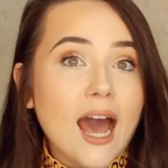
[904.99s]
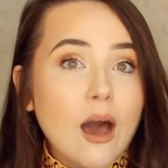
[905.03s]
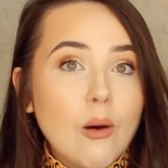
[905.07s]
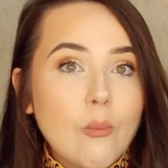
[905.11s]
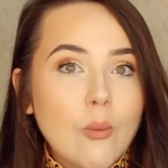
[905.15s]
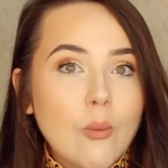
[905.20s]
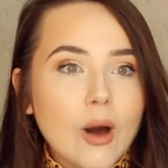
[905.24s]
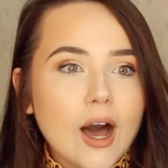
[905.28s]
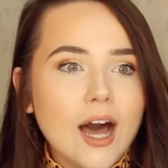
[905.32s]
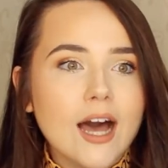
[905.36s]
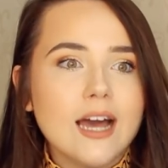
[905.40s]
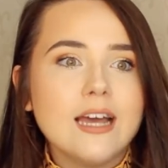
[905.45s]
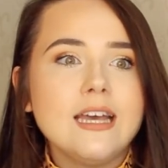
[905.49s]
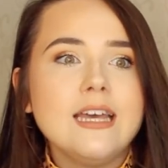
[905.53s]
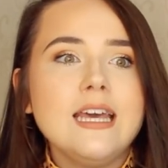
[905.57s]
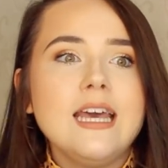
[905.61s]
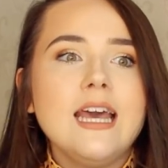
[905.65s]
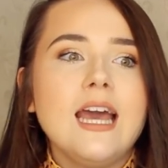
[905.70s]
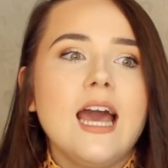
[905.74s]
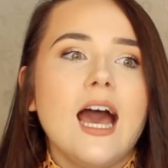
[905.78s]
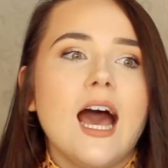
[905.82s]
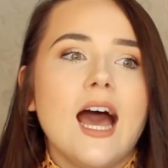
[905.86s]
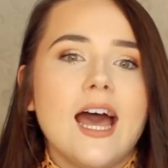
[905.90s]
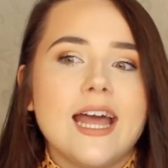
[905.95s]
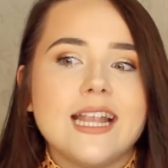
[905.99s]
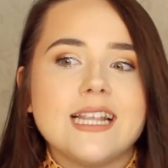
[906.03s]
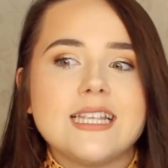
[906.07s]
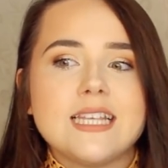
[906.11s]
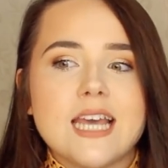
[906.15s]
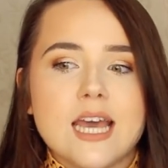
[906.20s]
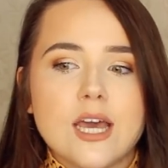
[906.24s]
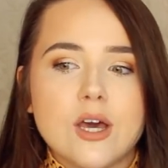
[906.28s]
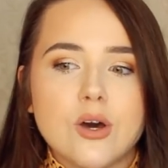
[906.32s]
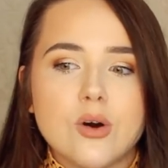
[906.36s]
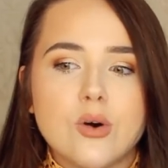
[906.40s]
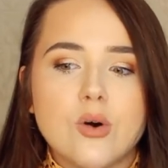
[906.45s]
hour
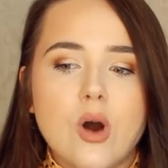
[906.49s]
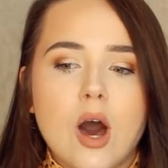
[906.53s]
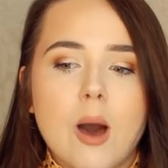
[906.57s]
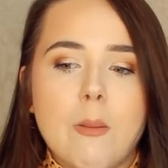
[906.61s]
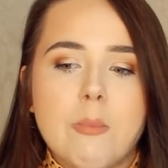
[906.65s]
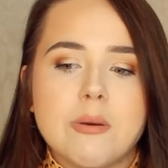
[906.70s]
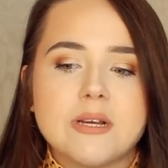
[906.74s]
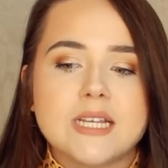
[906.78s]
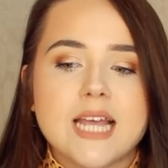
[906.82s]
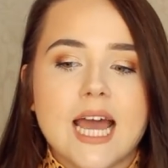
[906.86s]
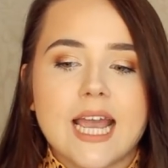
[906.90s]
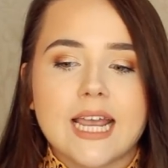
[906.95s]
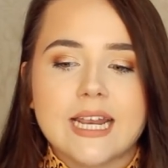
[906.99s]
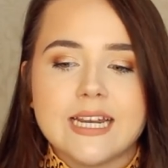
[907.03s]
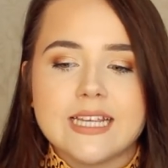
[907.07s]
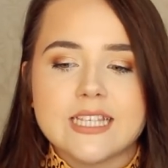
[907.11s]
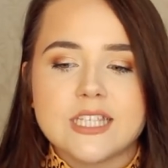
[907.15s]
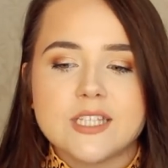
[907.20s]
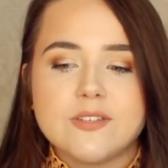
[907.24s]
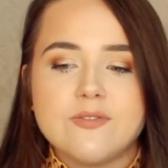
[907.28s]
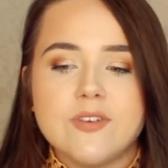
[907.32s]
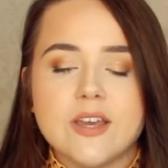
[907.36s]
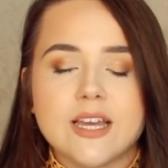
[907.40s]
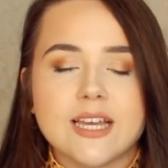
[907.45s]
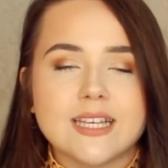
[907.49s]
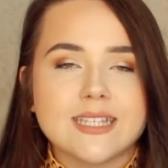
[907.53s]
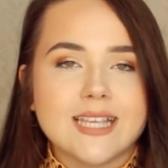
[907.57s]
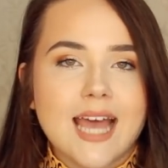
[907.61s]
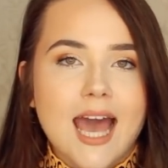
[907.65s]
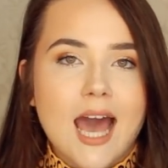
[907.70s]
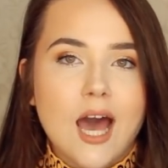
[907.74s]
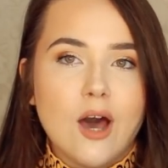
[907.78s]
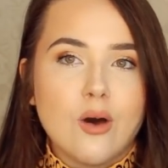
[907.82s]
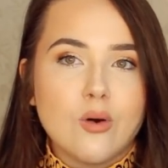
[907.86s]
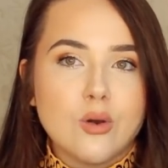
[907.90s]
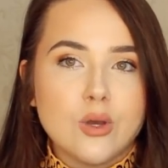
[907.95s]
until our protagonist figures
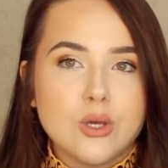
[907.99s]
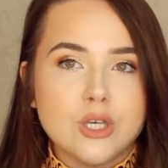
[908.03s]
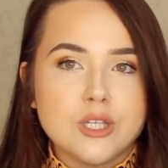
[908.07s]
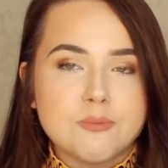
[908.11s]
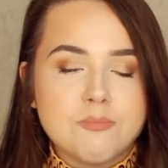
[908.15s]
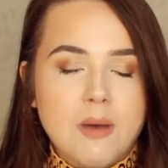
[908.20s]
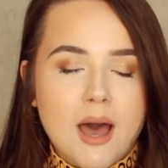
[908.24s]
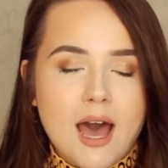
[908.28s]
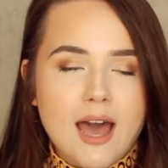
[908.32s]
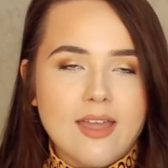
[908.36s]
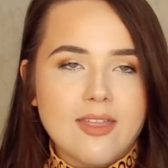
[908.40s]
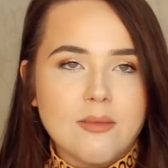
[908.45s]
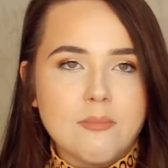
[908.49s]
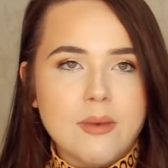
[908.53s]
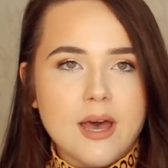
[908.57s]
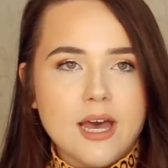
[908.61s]
out who's behind the